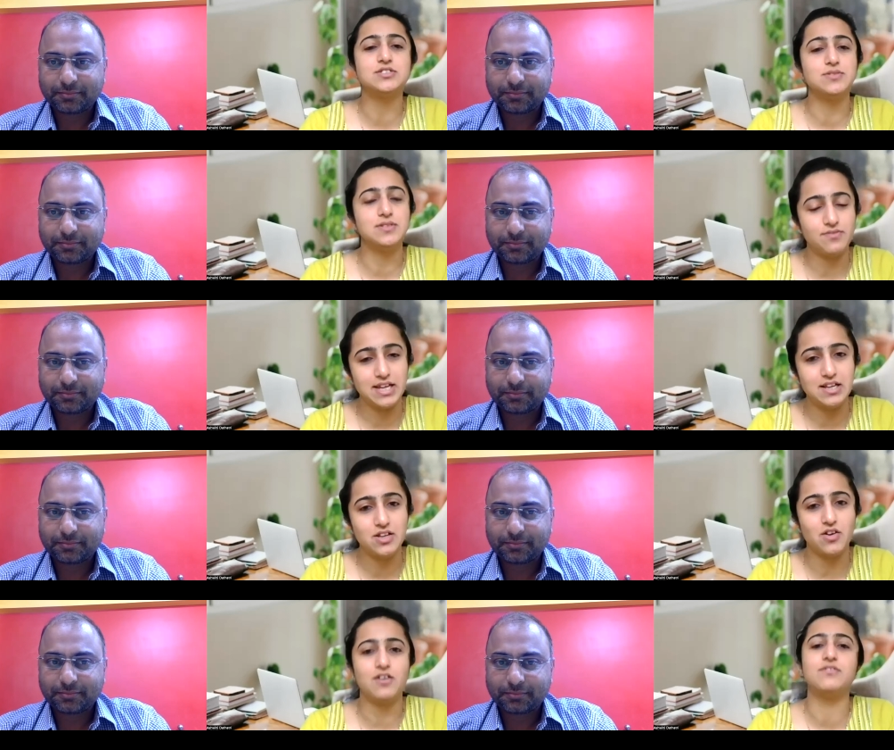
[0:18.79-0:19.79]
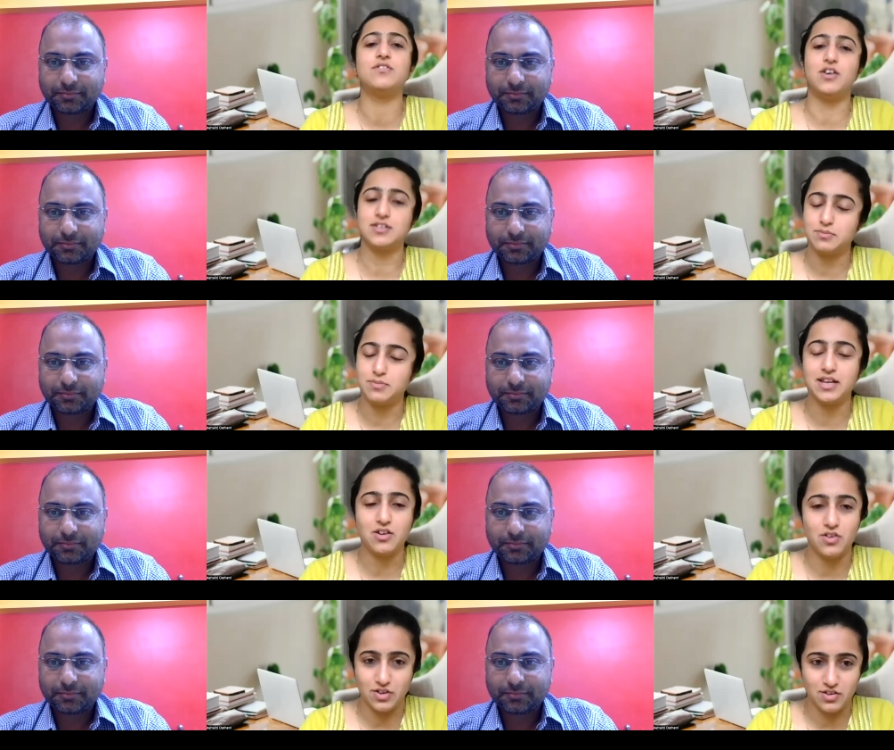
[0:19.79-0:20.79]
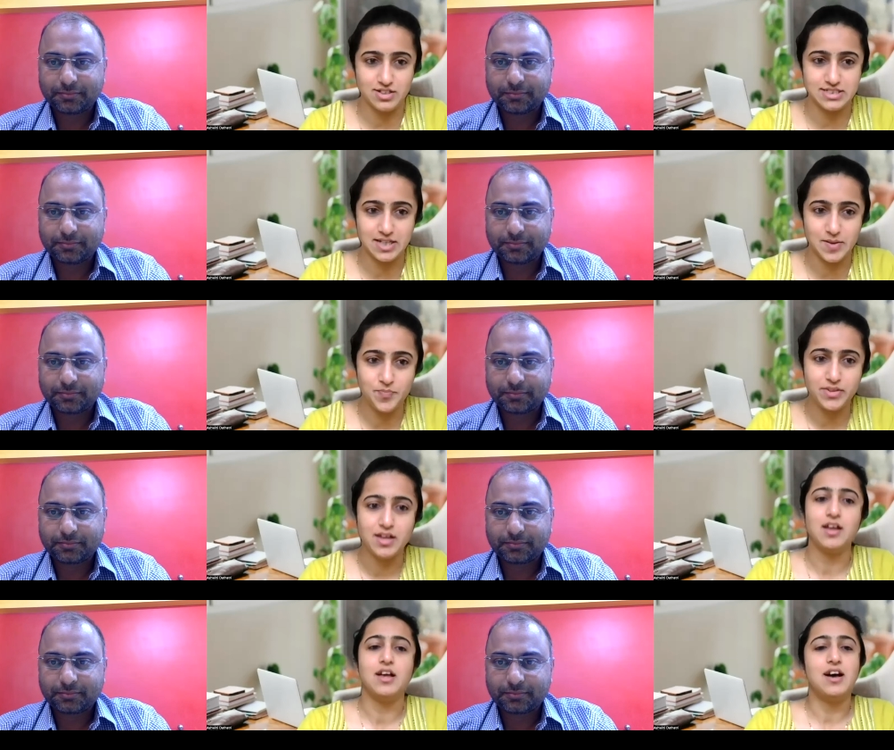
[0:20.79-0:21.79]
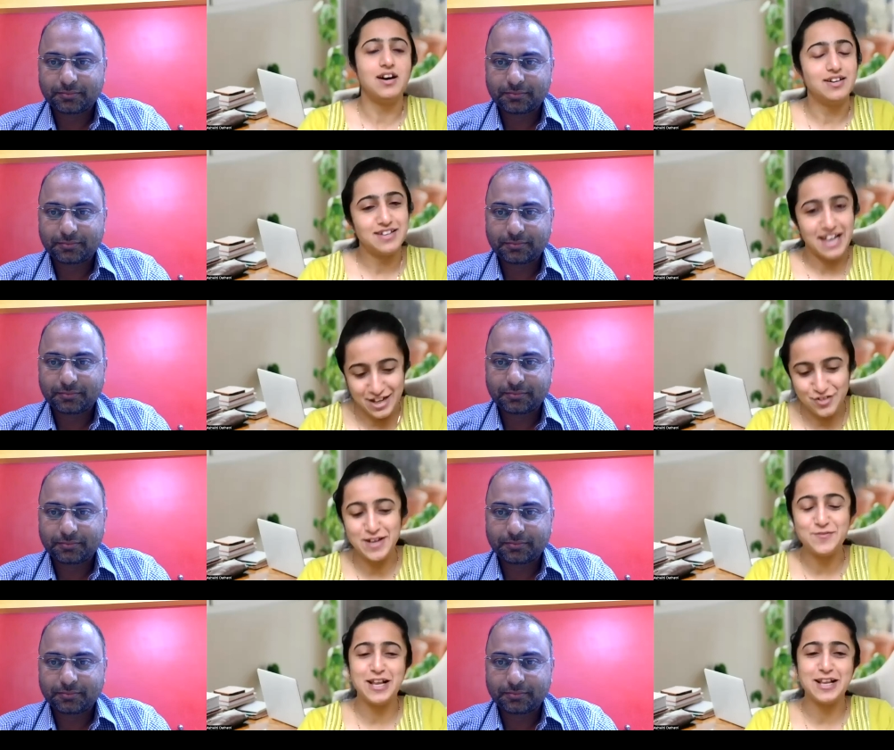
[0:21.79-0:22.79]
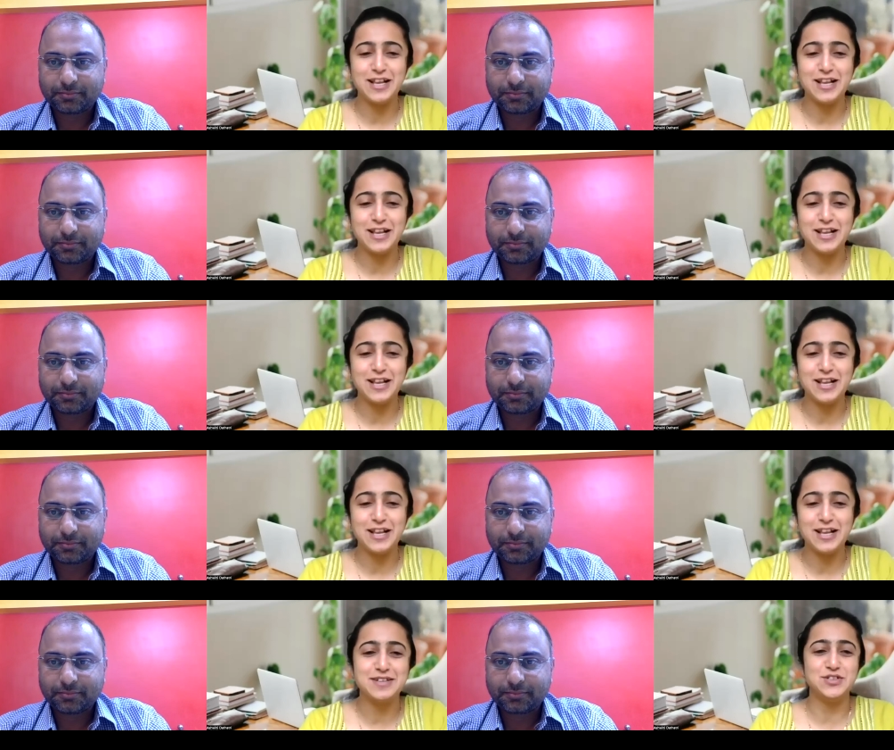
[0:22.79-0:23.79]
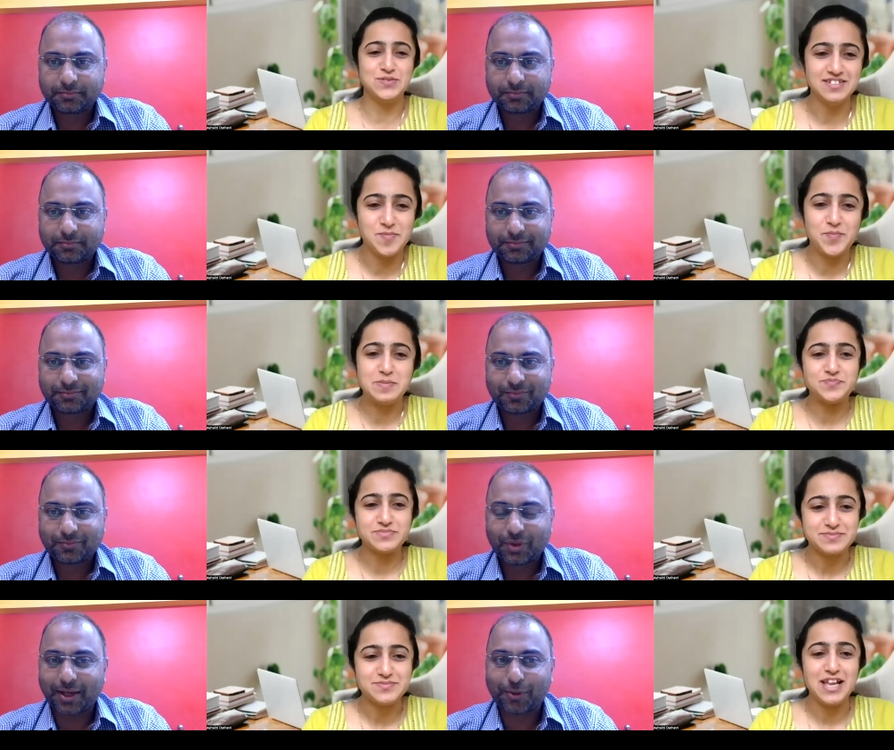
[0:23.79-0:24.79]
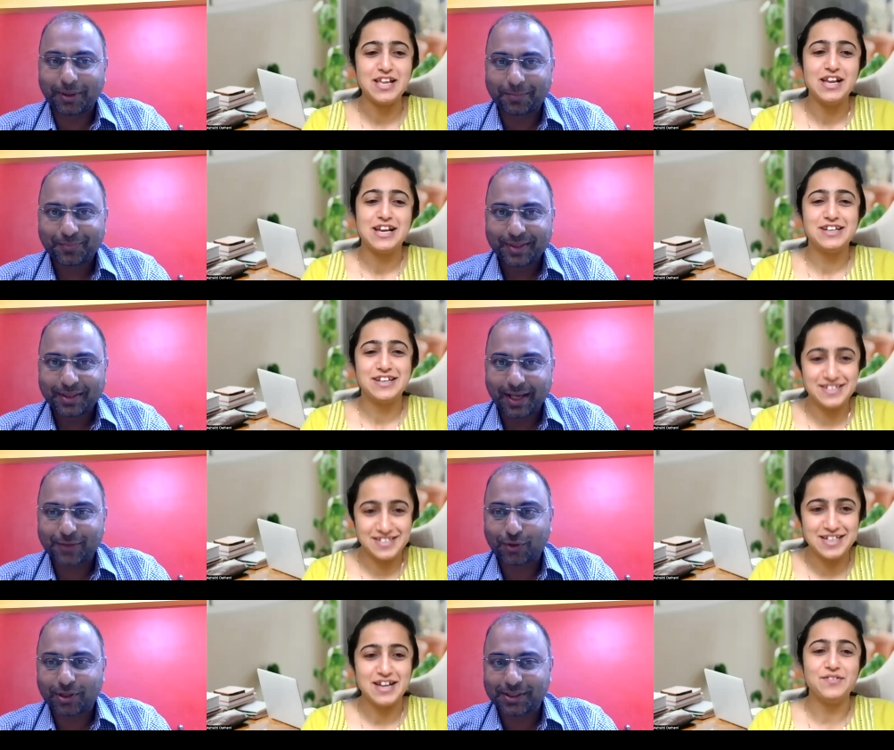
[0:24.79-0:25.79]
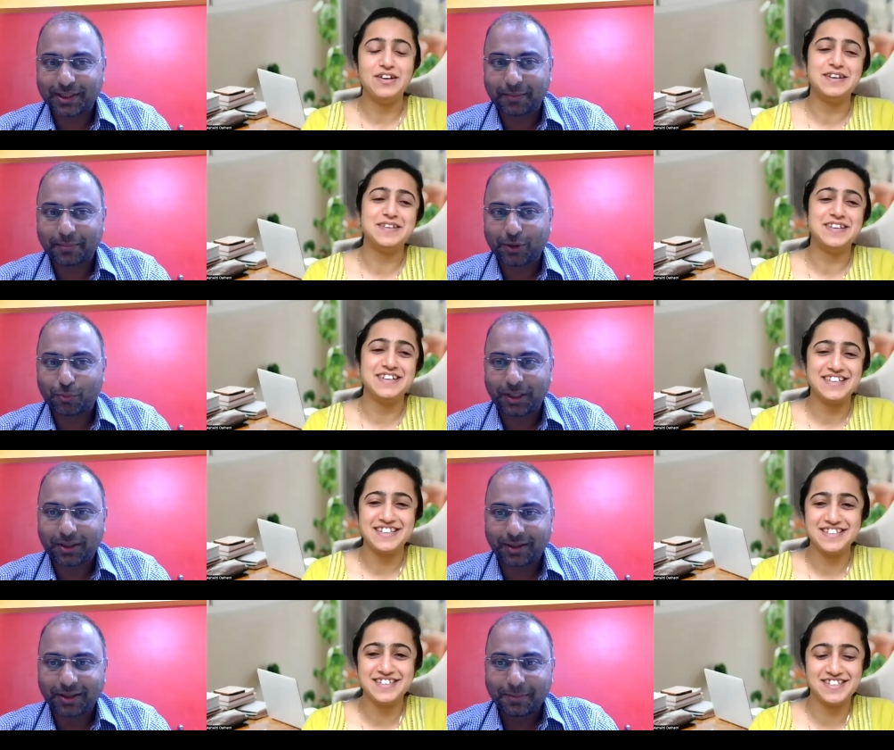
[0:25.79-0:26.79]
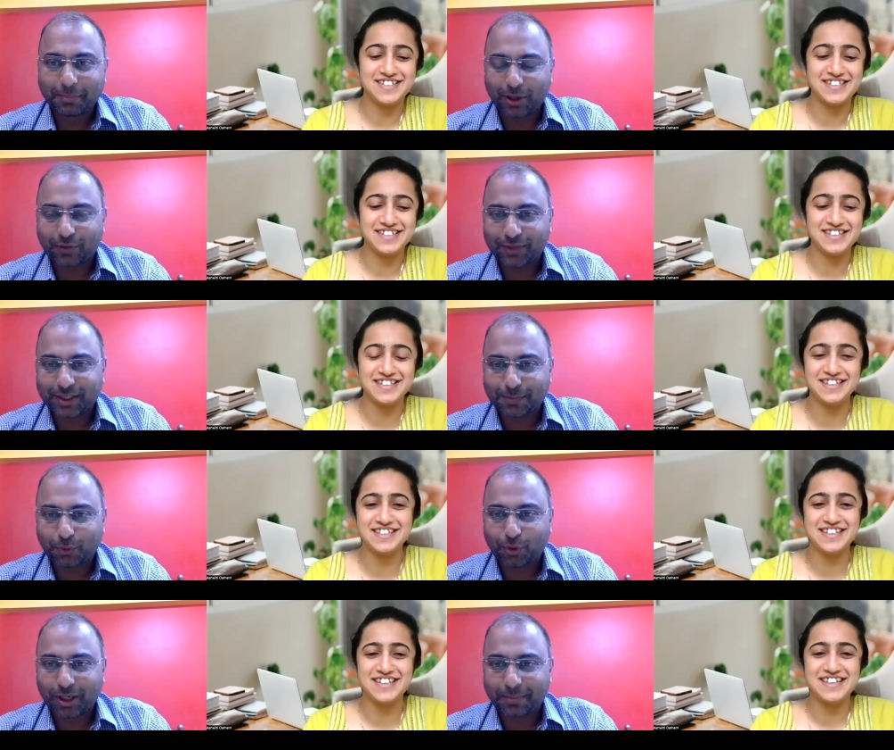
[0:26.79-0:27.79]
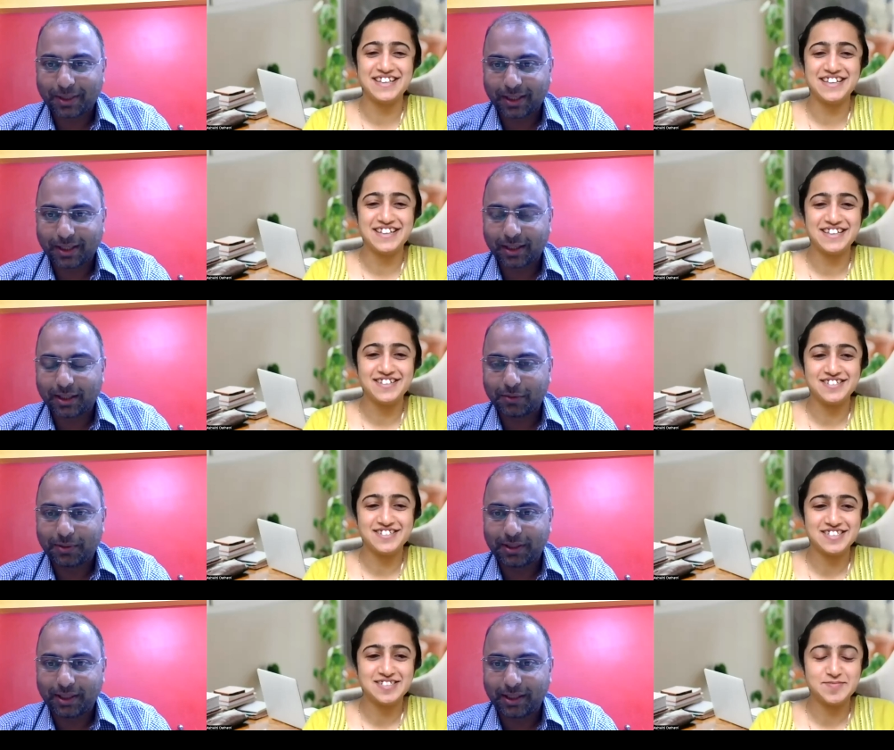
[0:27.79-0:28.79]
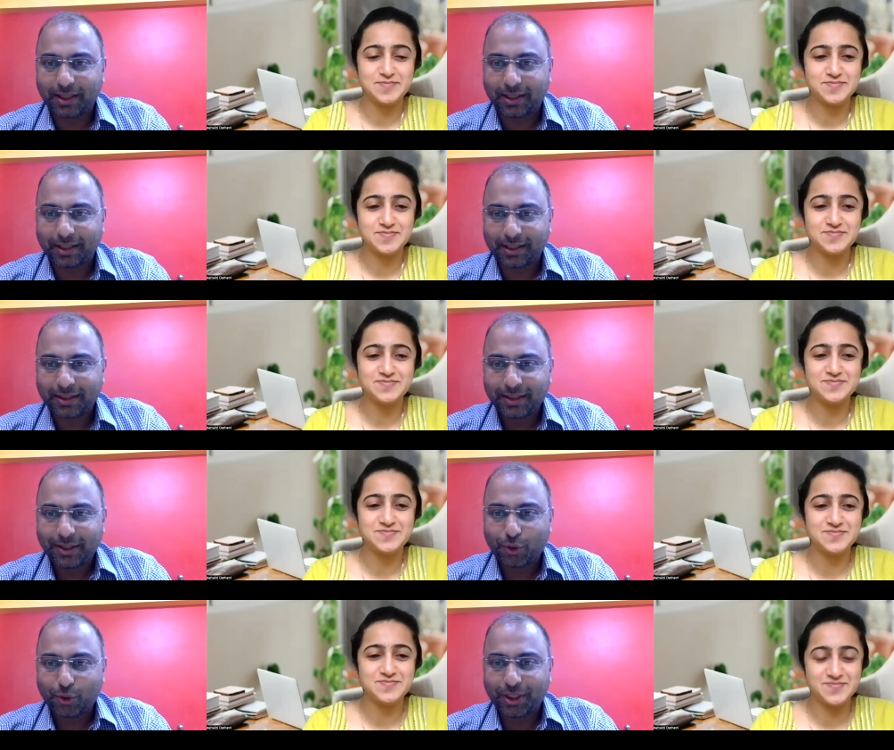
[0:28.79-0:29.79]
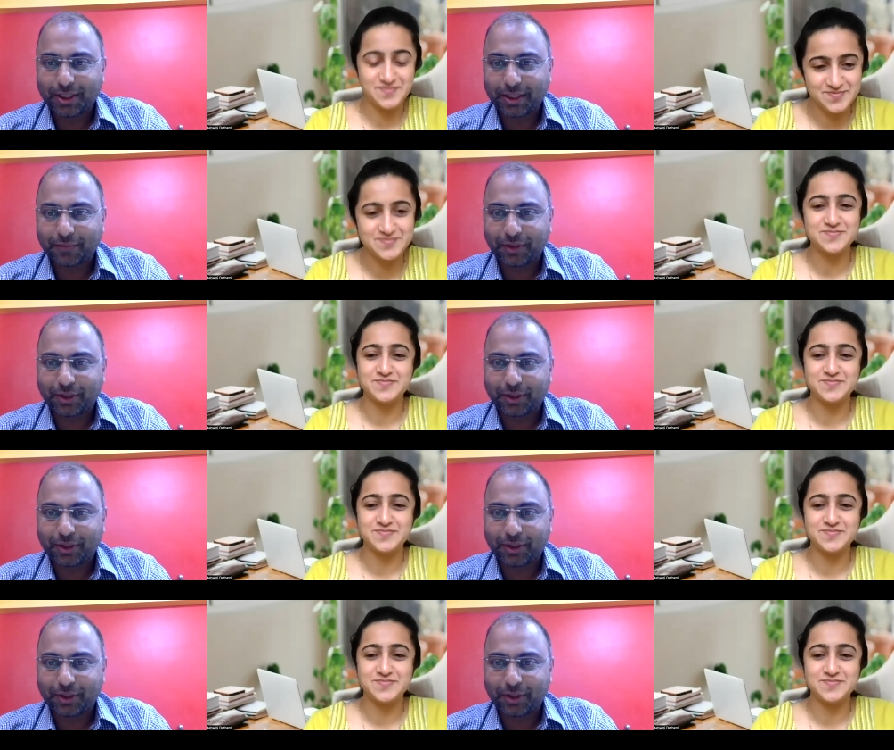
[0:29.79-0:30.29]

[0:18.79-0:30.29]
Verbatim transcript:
Speaker 1: to the field of orthopedic oncology. Hello and welcome to you, sir. Thank you,
Speaker 2: madam. Thanks for considering me to be a part of this program, and it would be really great to interact with